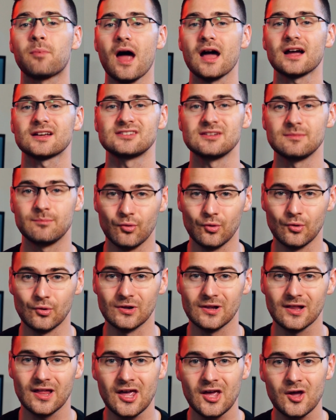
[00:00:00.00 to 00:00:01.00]
proxy
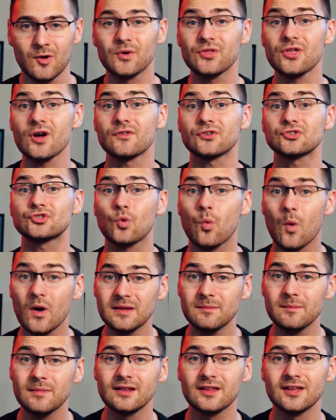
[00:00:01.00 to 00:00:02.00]
pool with over
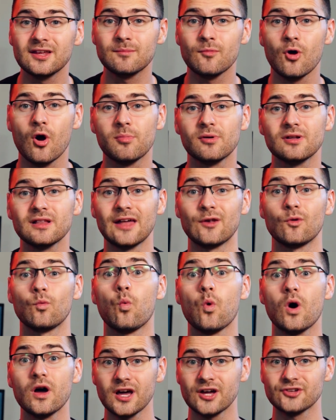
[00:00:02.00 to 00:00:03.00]
20 million mobile
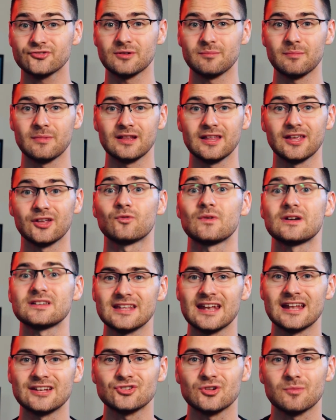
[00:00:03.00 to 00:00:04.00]
and 100 million
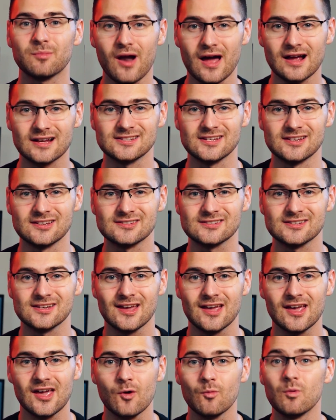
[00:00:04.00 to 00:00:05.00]
residential proxies.
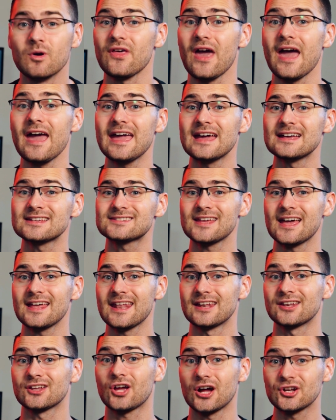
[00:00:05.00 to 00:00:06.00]
With
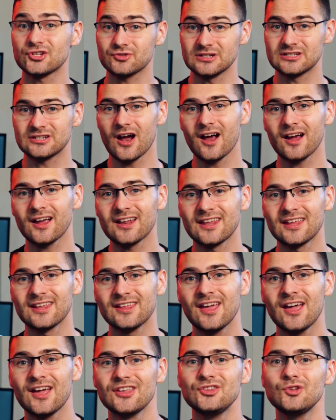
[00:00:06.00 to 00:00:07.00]
ASN and country
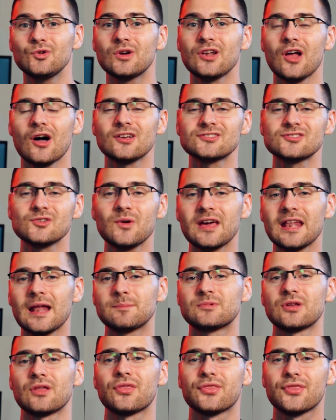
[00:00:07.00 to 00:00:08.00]
targeting, you can also get
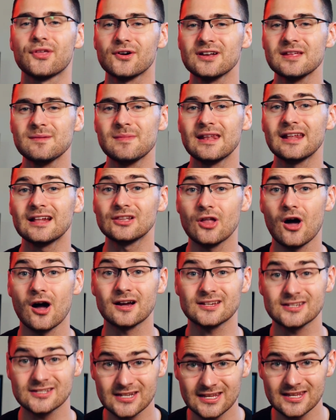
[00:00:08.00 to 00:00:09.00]
up to
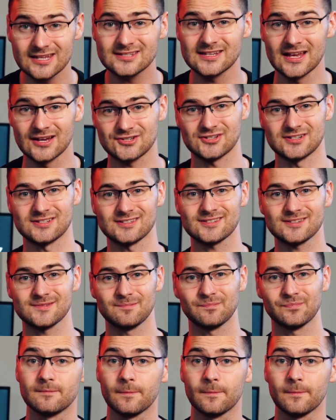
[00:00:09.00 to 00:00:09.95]
30-minute-long sticky sessions.